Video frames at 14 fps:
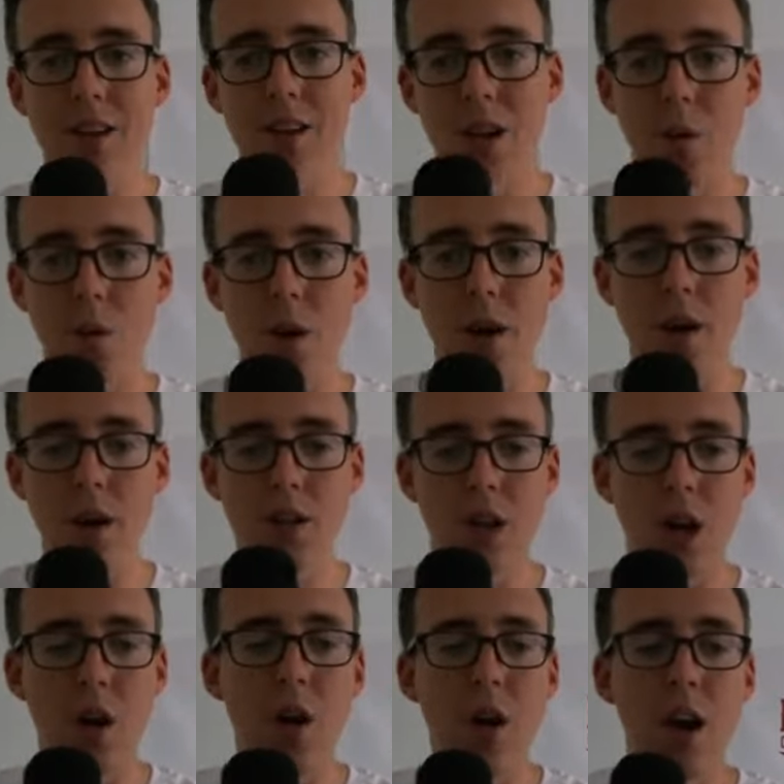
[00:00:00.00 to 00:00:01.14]
Stillwater.
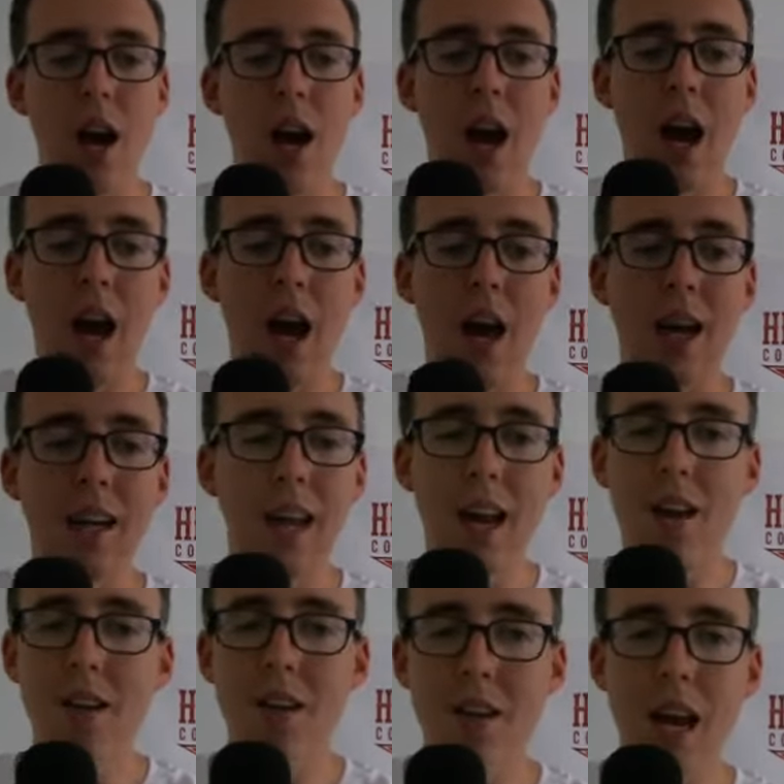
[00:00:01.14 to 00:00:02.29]
So
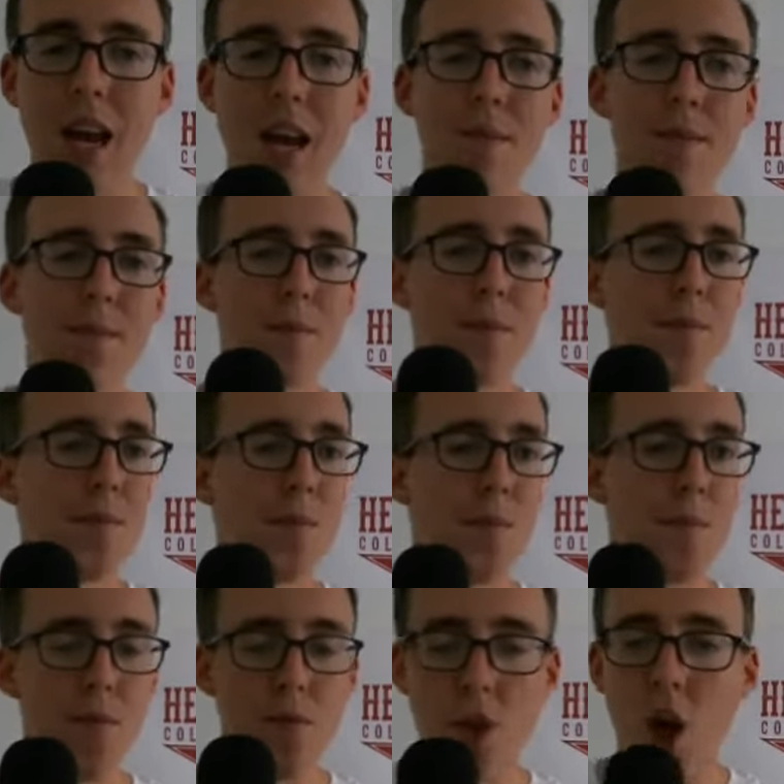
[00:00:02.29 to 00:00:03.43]
Kansas State
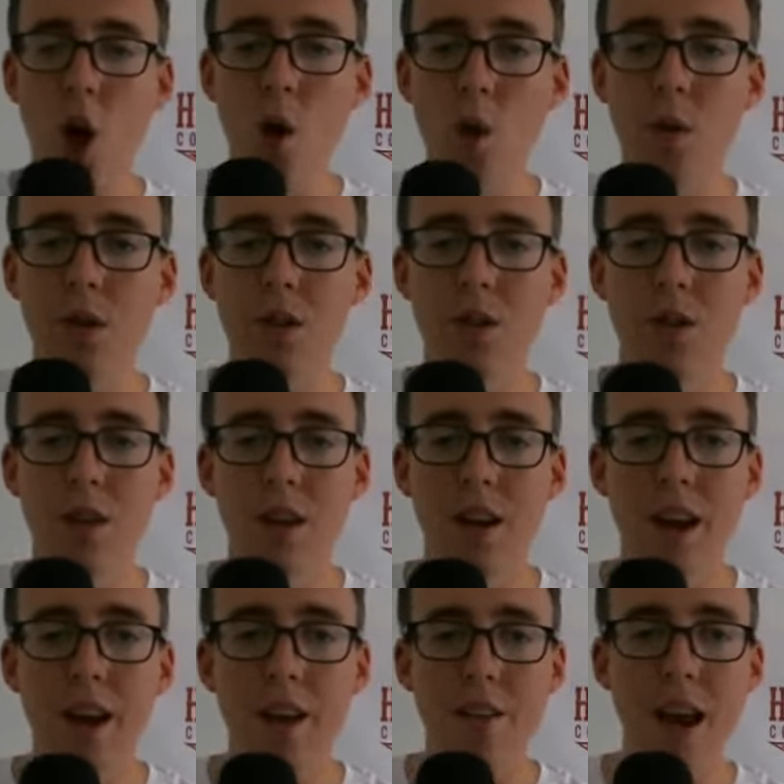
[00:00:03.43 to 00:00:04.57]
knows
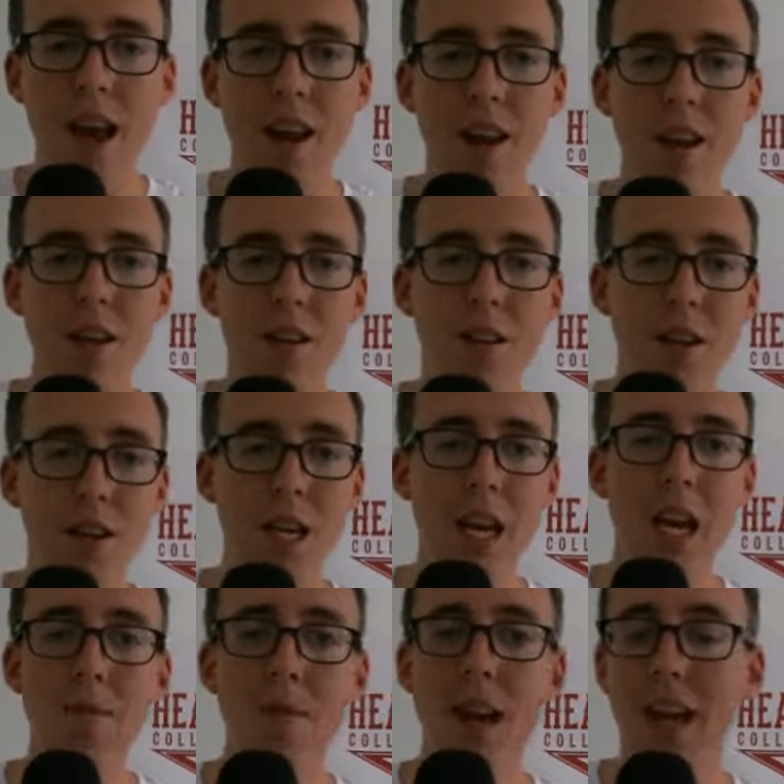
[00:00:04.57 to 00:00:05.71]
that it is a
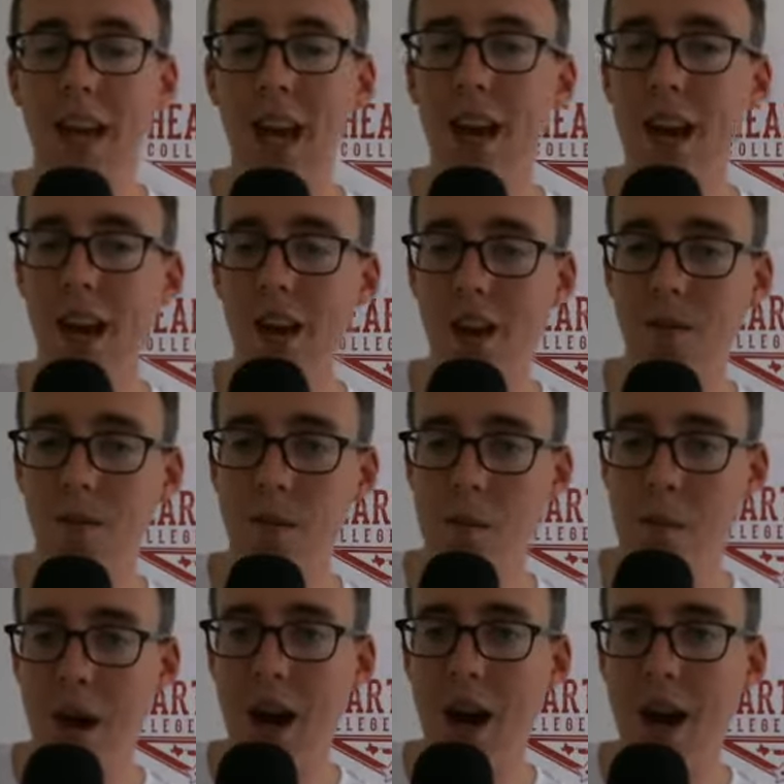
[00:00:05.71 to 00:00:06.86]
team that cannot come from
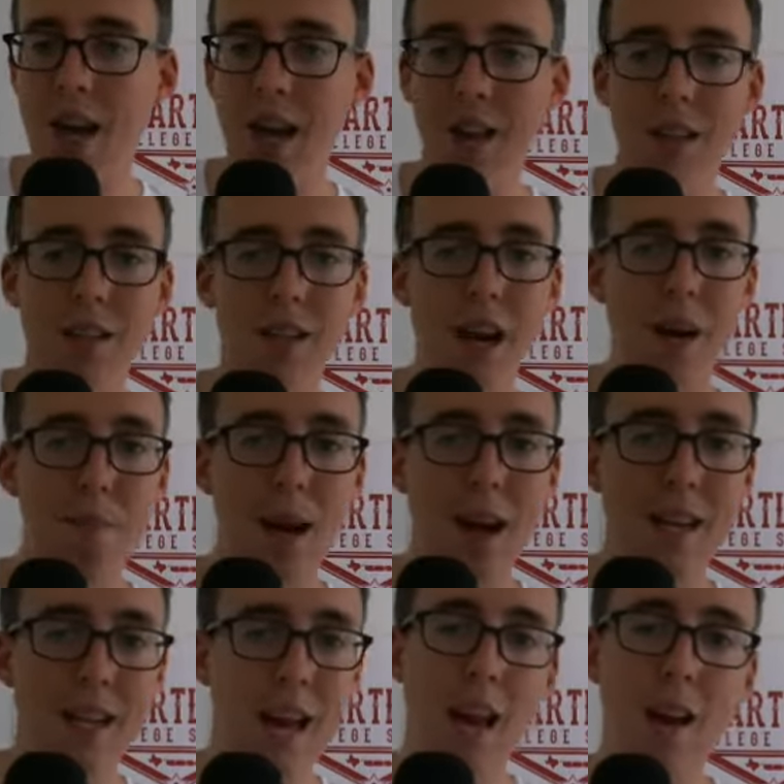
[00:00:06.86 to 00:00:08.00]
behind, at least not by
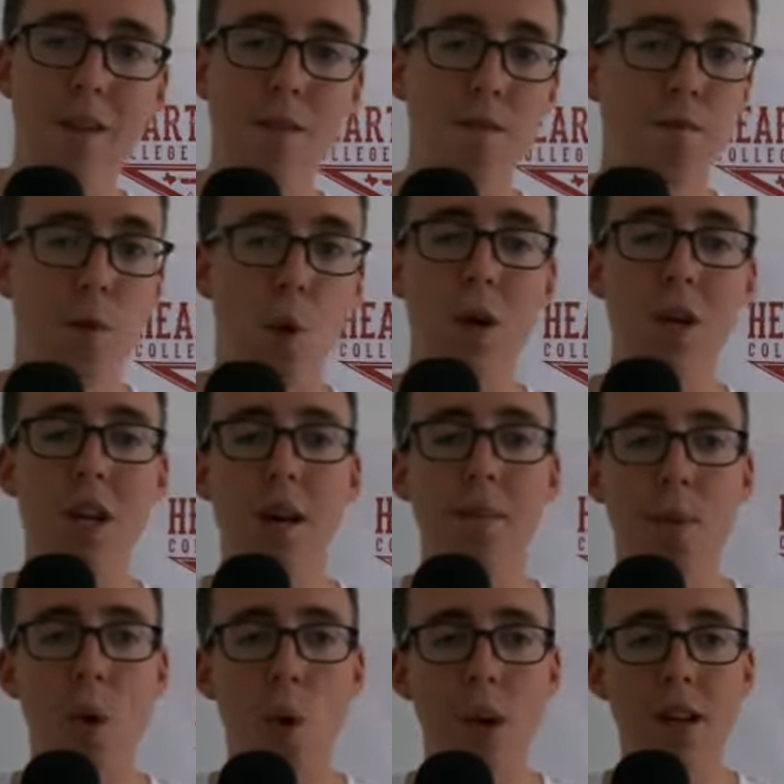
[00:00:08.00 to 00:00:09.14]
10, 14
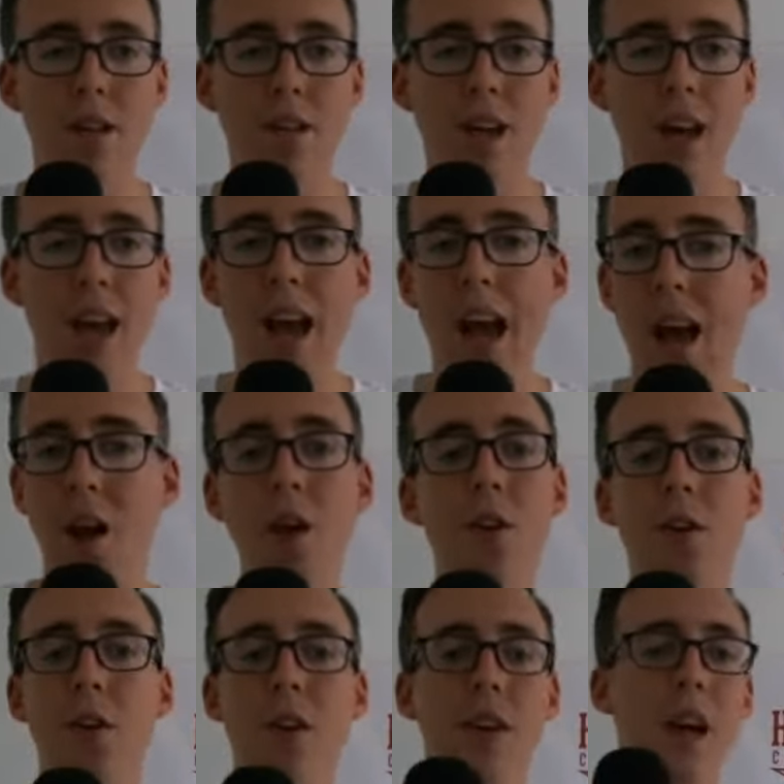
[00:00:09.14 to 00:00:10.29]
points. And also
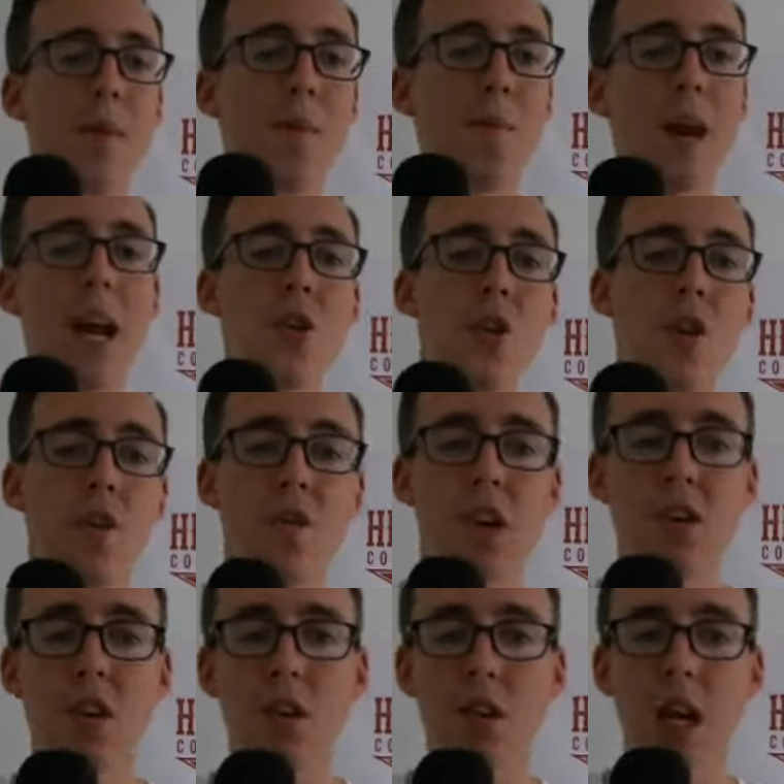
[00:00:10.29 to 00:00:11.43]
they've got a major
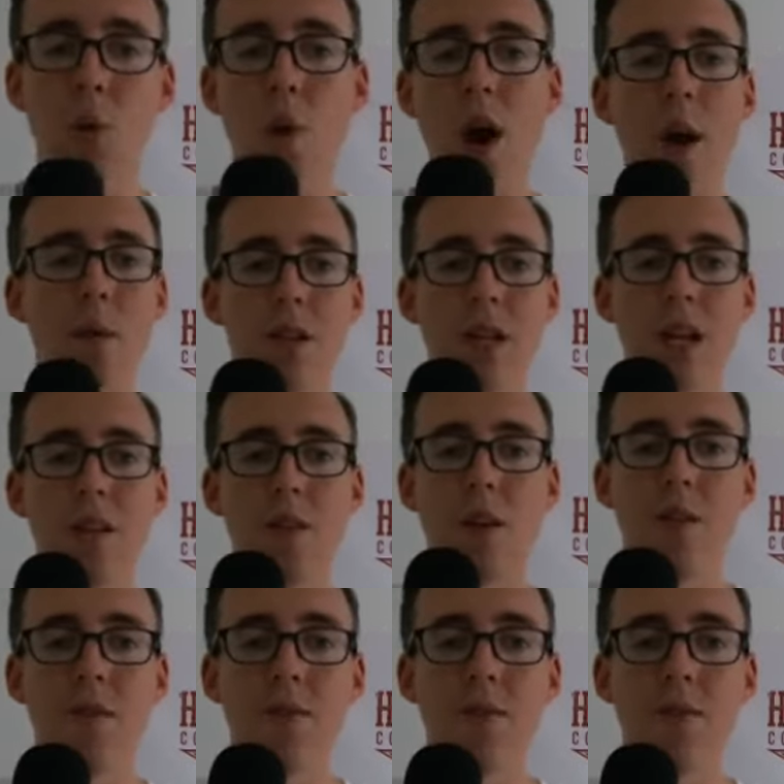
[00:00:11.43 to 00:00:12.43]
deficiency at wide receiver.